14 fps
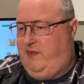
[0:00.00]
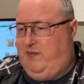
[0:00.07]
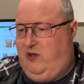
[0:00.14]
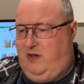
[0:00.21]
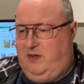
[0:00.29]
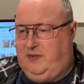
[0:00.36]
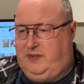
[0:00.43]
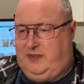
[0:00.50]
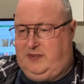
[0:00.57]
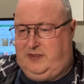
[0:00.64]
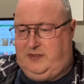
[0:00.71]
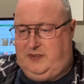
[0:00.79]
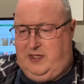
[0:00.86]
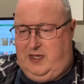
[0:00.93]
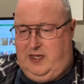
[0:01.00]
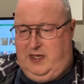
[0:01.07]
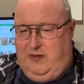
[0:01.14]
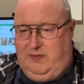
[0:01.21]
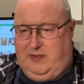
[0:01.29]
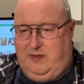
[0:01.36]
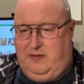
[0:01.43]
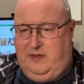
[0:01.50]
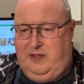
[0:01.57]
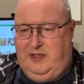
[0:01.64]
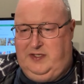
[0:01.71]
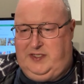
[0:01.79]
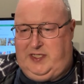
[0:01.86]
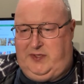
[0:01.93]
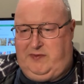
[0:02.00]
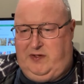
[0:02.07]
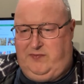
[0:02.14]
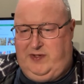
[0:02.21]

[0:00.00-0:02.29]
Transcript: of the box. Here we go. Sarah